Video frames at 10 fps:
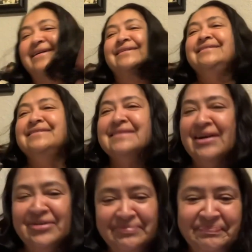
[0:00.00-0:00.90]

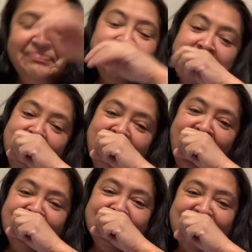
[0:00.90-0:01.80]
So,
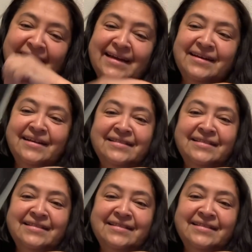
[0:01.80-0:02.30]
that said,